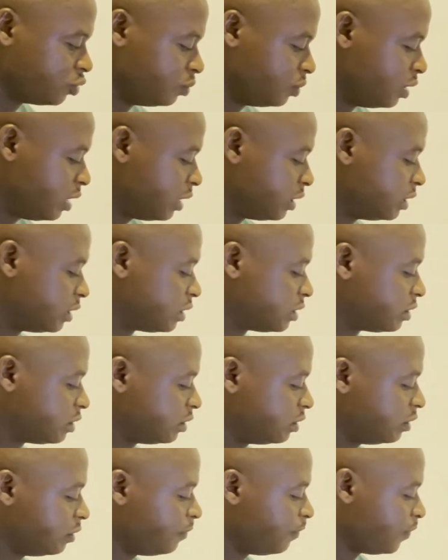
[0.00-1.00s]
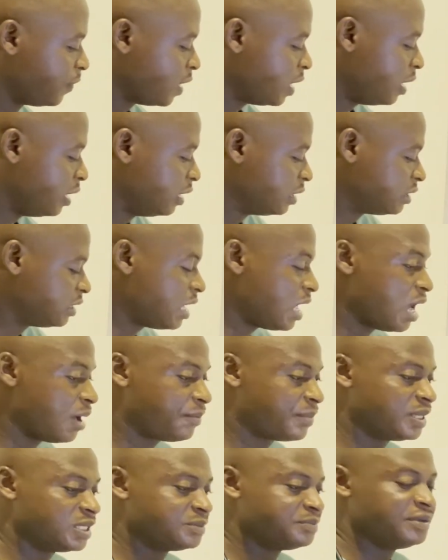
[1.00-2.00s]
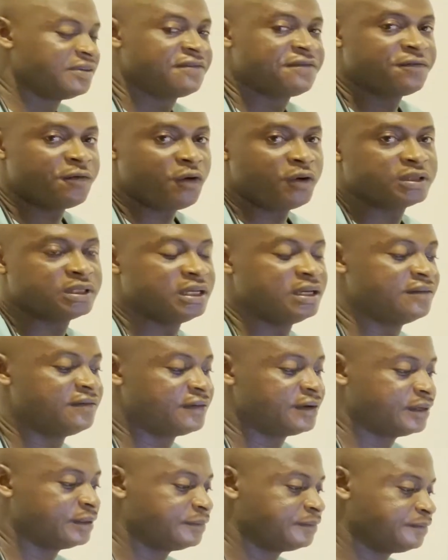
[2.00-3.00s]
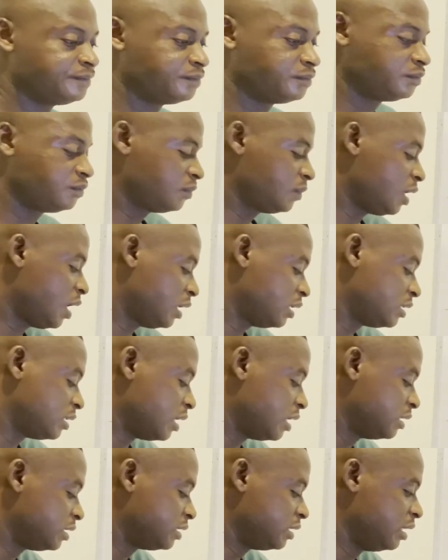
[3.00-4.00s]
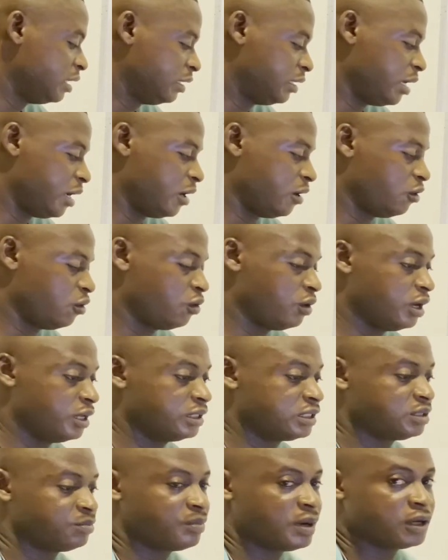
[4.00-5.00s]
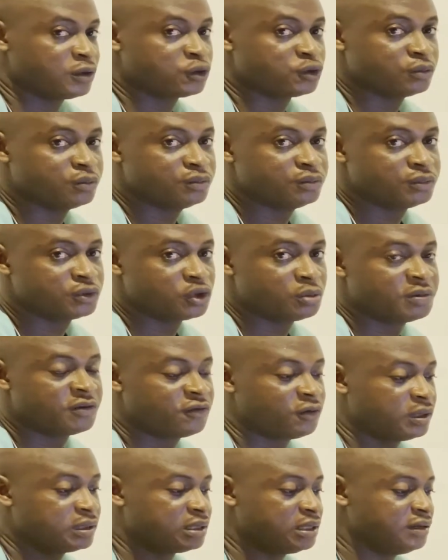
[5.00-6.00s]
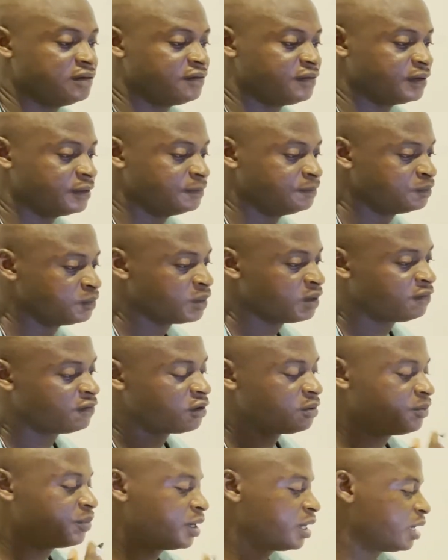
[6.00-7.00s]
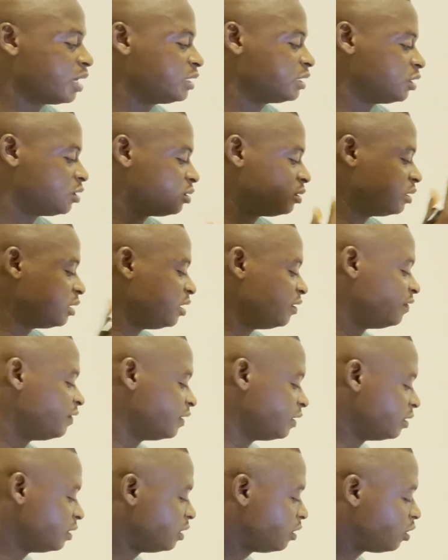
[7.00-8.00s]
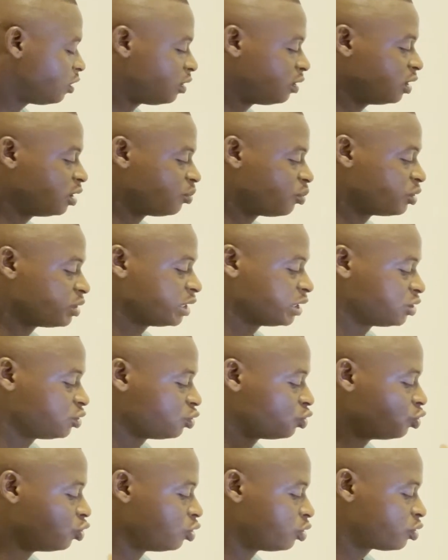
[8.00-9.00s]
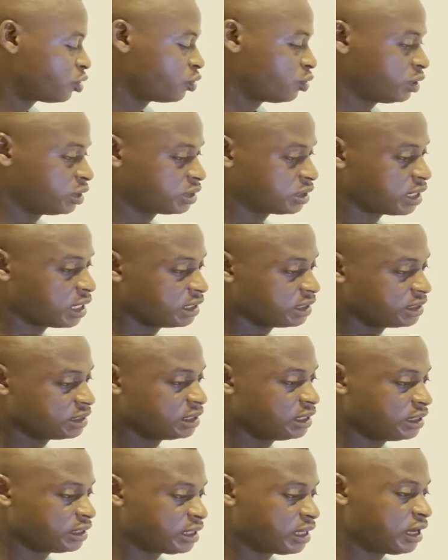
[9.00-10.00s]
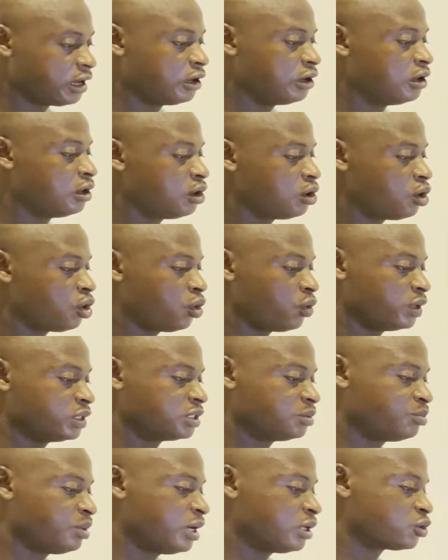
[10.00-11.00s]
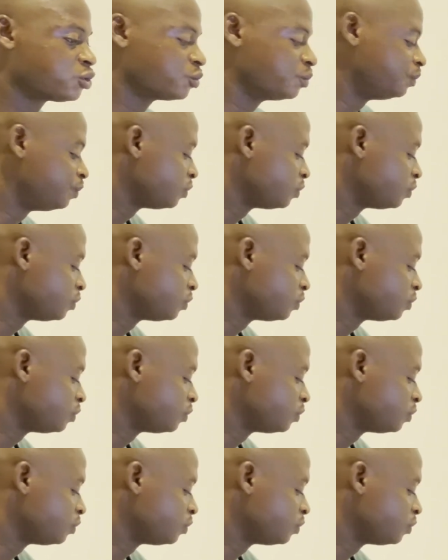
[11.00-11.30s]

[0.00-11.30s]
That is anything that happens before delivery. That is antenatal or antepartum. So before delivery, from pregnancy to delivery, all the process you go through is antenatal or antepartum.